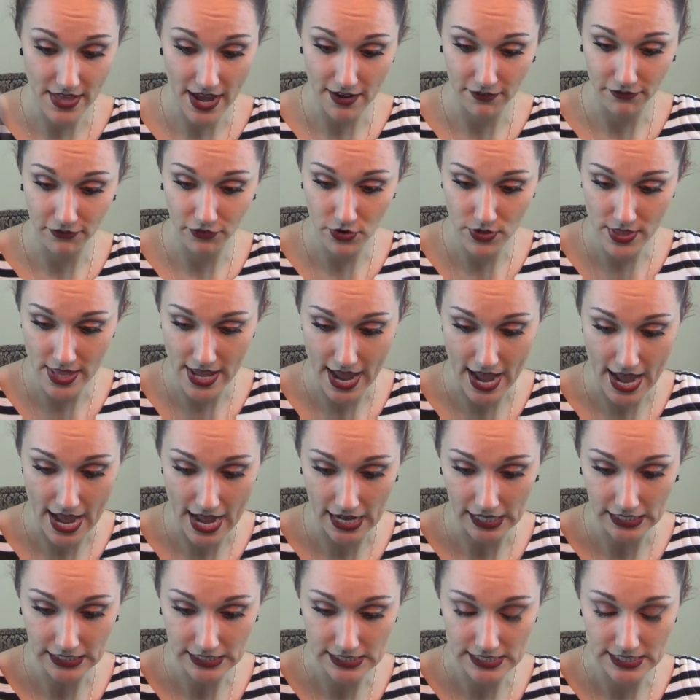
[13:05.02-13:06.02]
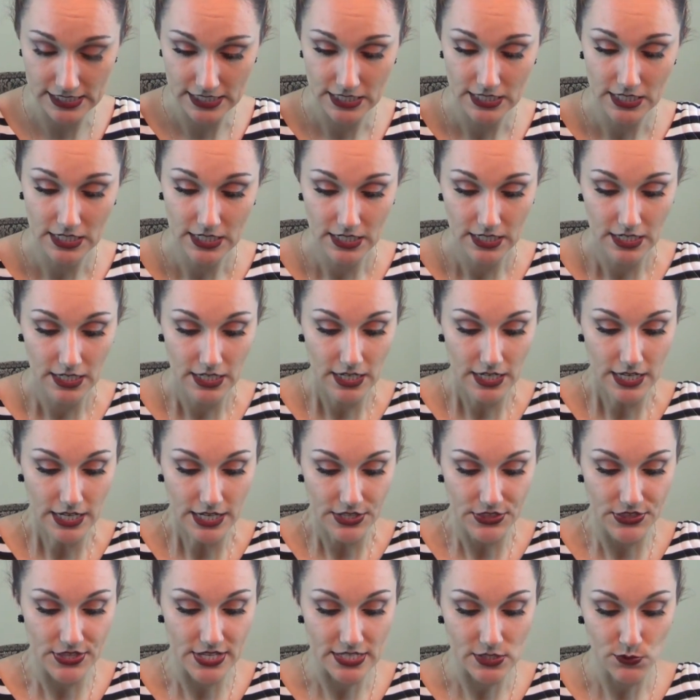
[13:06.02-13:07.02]
that for that.
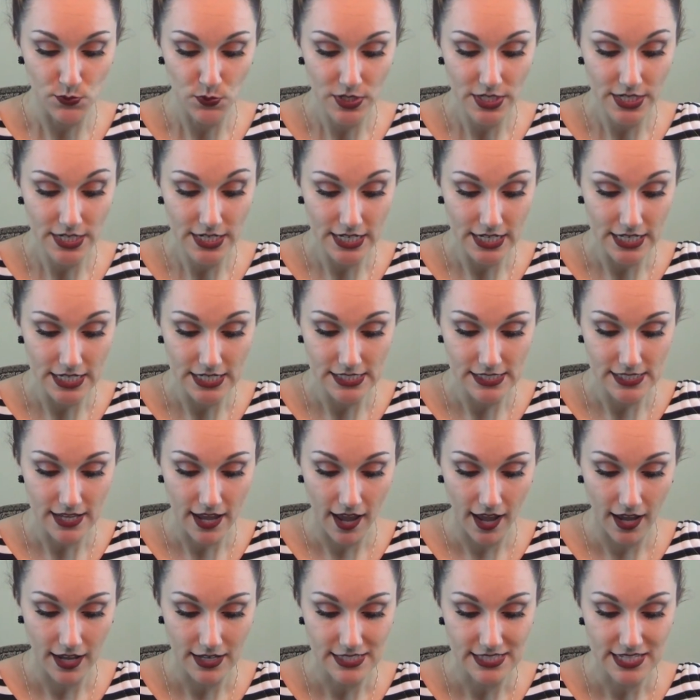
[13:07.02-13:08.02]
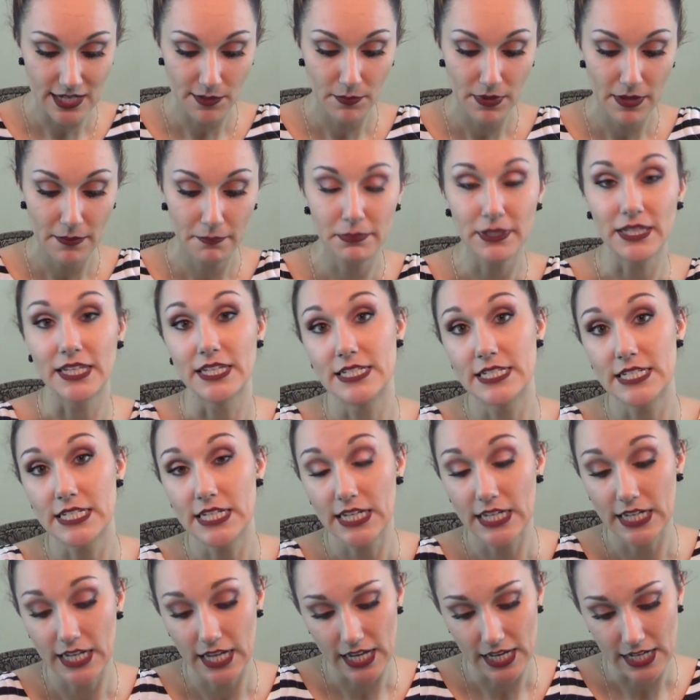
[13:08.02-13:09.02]
This one is a Sigma
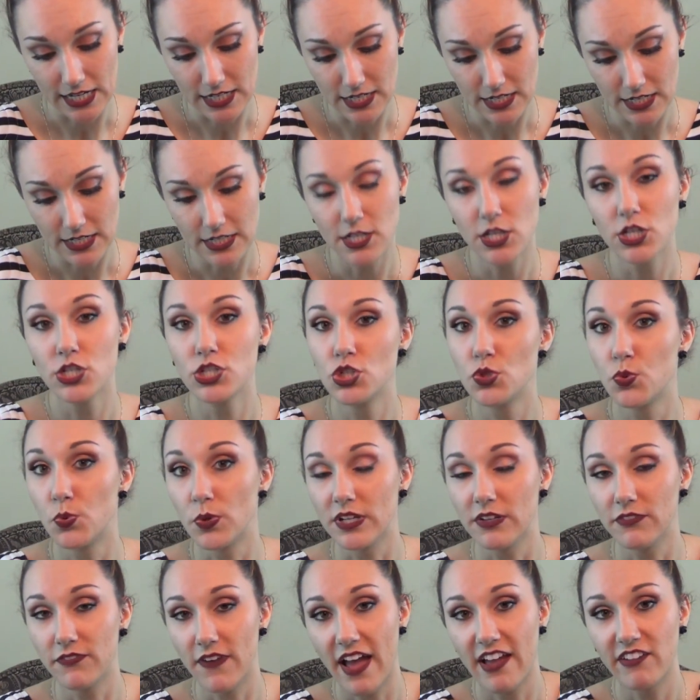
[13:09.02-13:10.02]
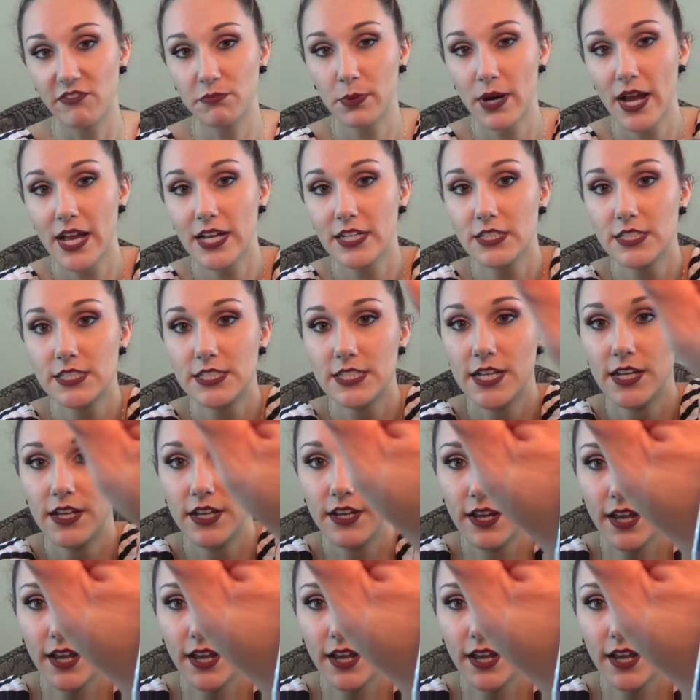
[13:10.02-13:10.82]
Blending E25 brush